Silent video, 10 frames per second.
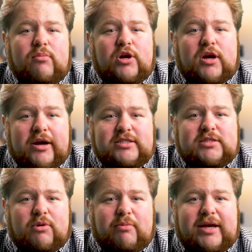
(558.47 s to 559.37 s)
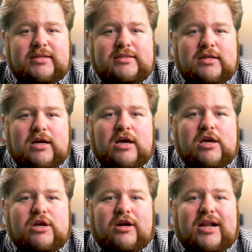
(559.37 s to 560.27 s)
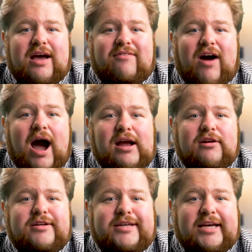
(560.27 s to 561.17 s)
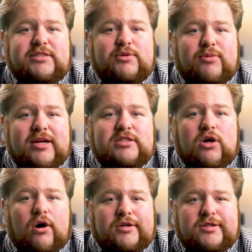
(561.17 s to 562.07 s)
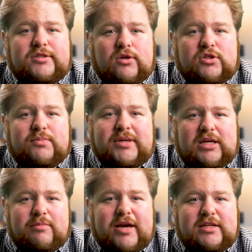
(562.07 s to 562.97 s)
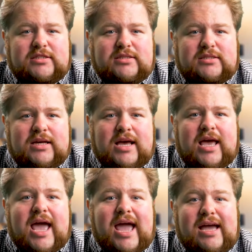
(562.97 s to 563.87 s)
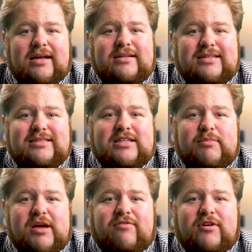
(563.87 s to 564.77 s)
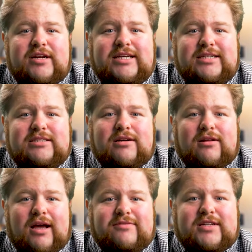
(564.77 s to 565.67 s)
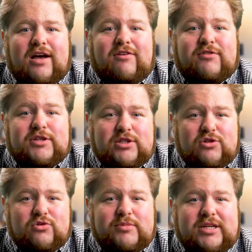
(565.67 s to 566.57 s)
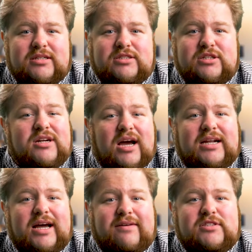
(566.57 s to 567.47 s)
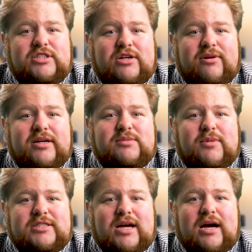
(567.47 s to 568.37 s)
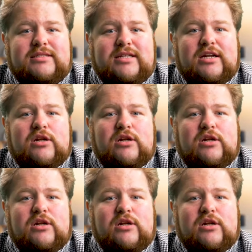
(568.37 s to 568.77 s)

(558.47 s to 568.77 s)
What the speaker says: your customer base, you're going to have higher engagement rates on your social media pages, and it's going to make for an easier lifestyle for you because you're not going to have to generate as much content